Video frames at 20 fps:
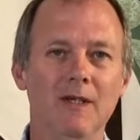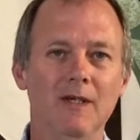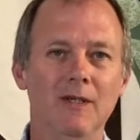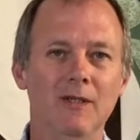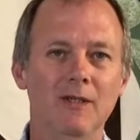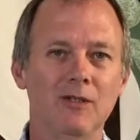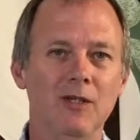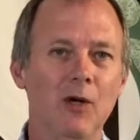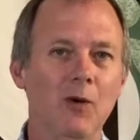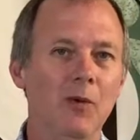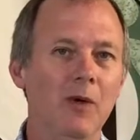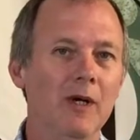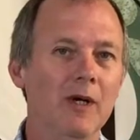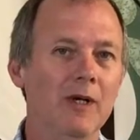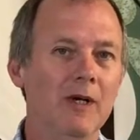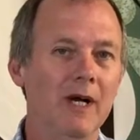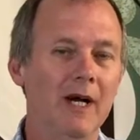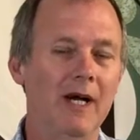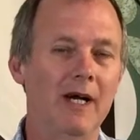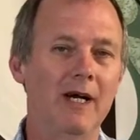So,
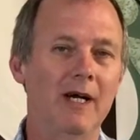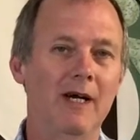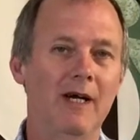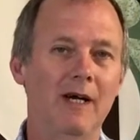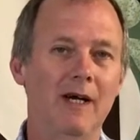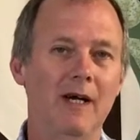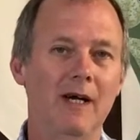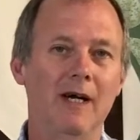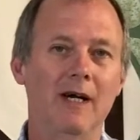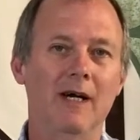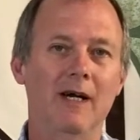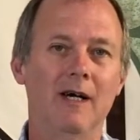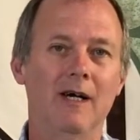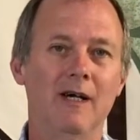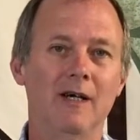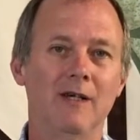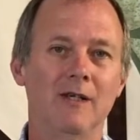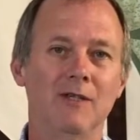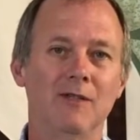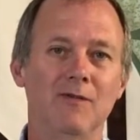
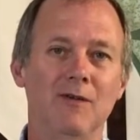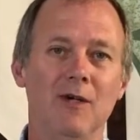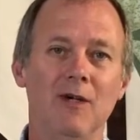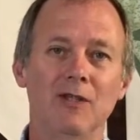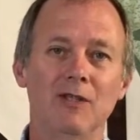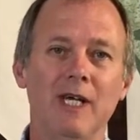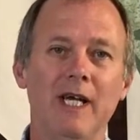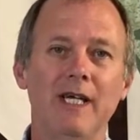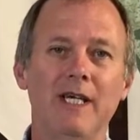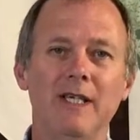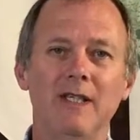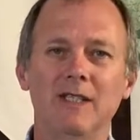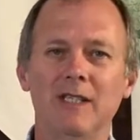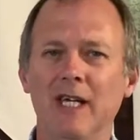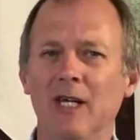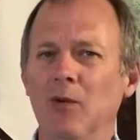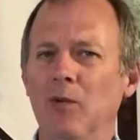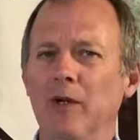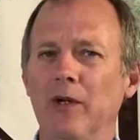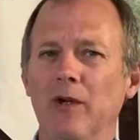as far as I can
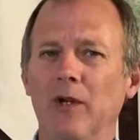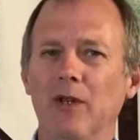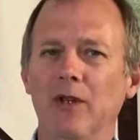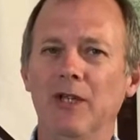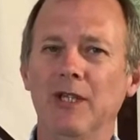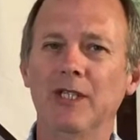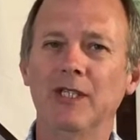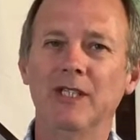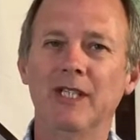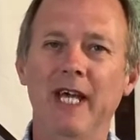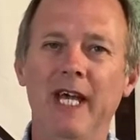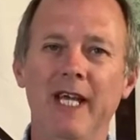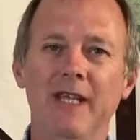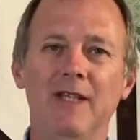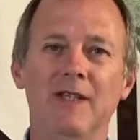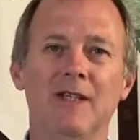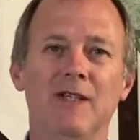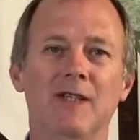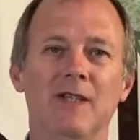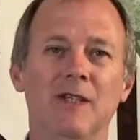tell, we're on the
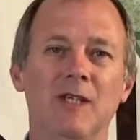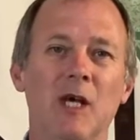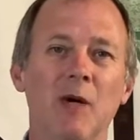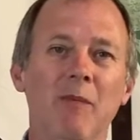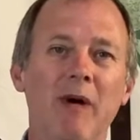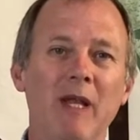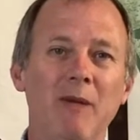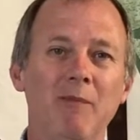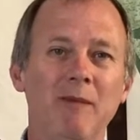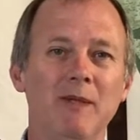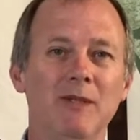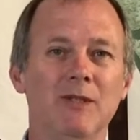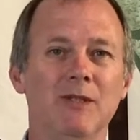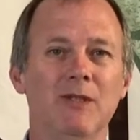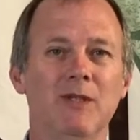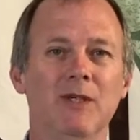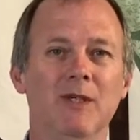10th commandment.